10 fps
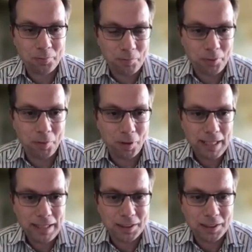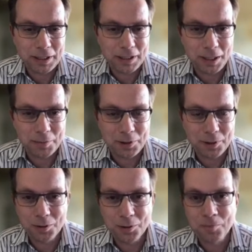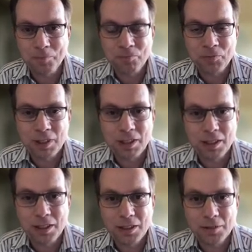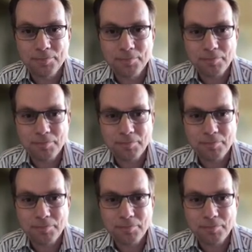problematic when it comes to um,